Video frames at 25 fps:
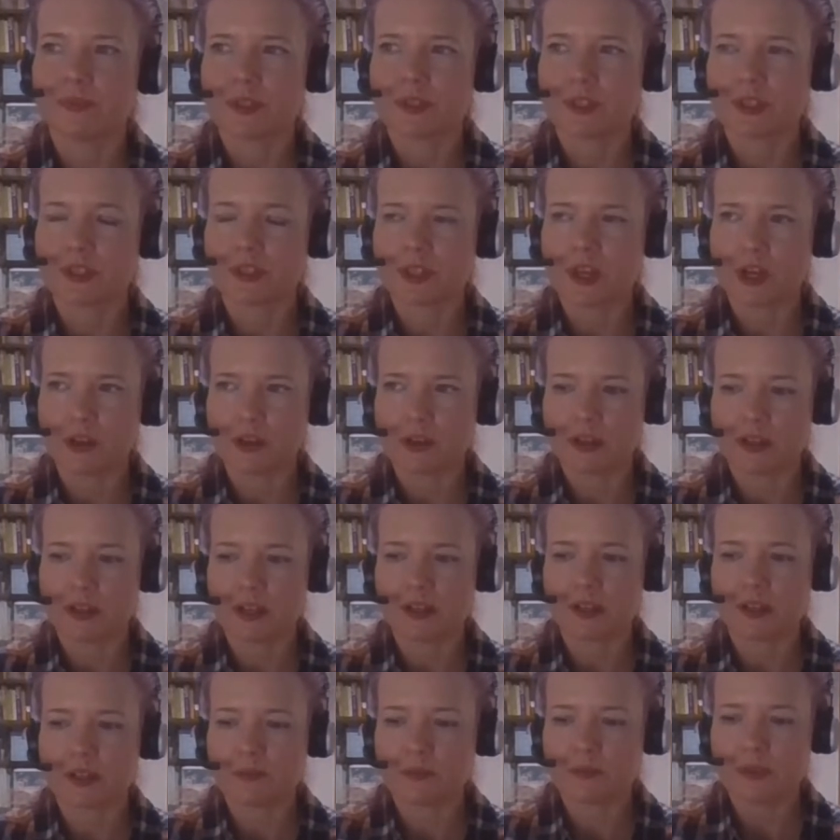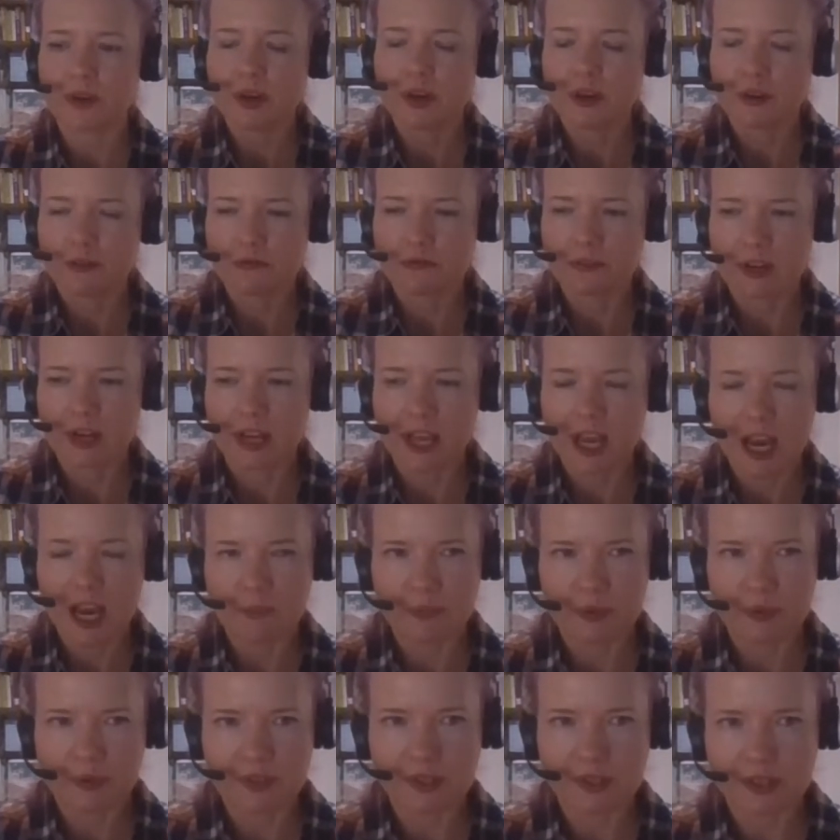that tokenism really
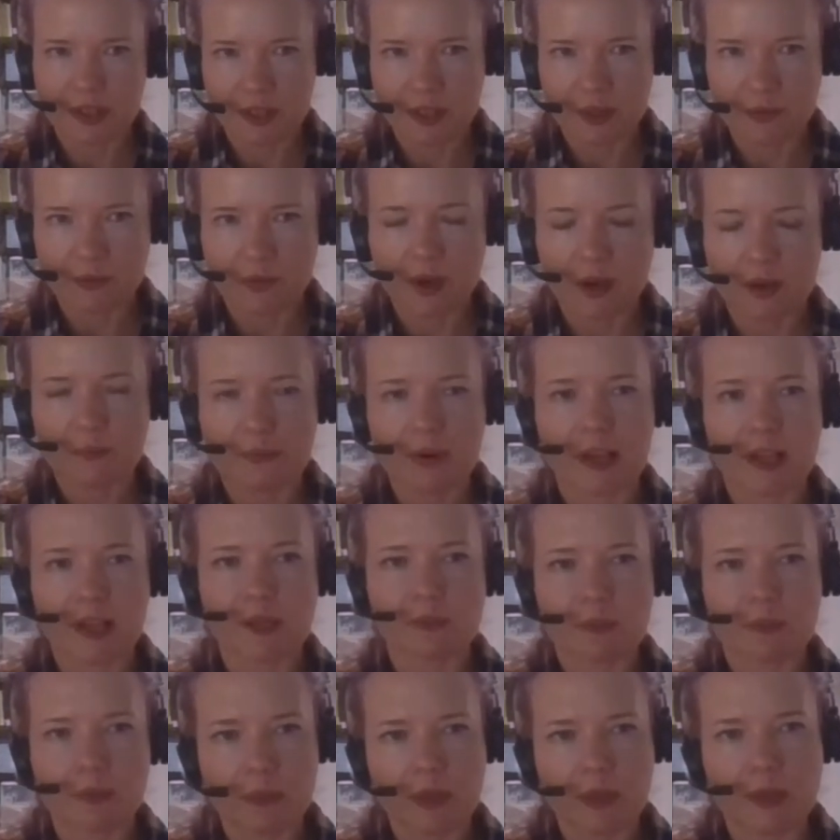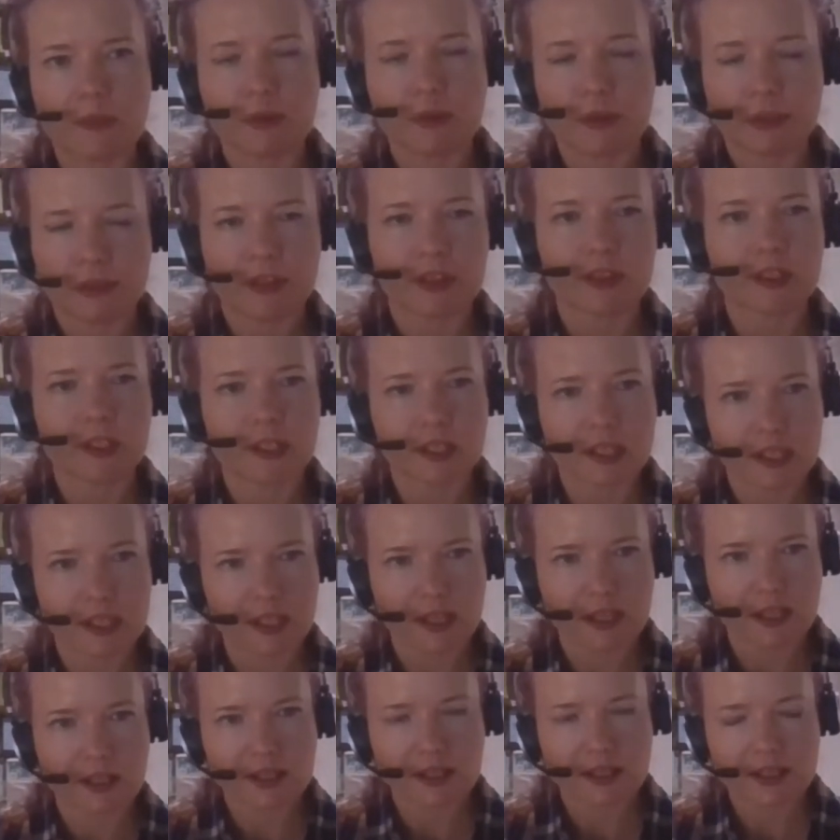happens in the workplace, but people think that it
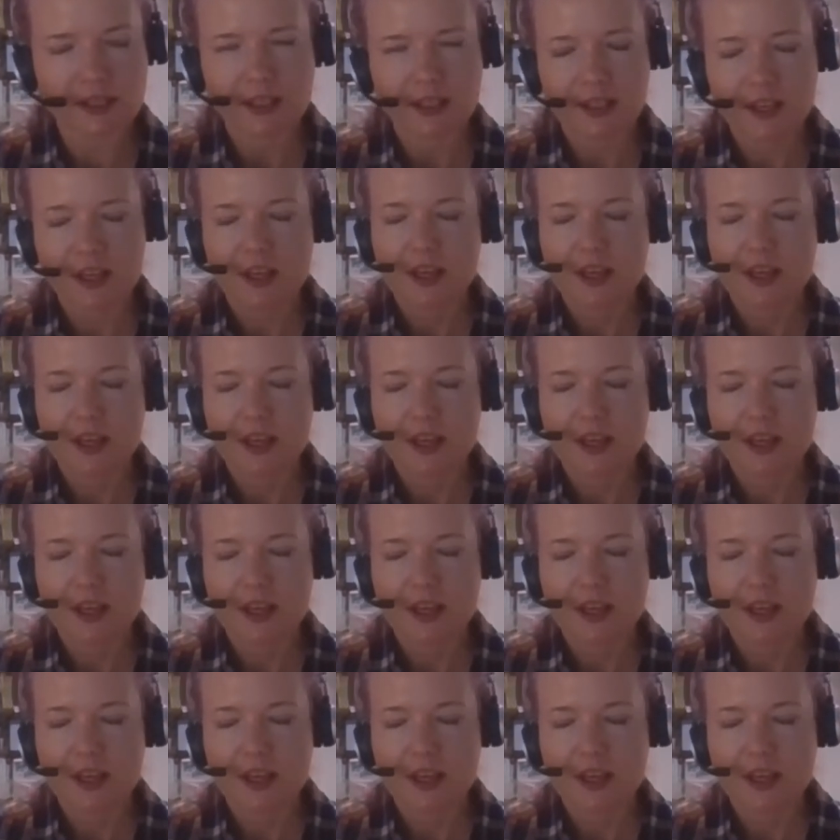does.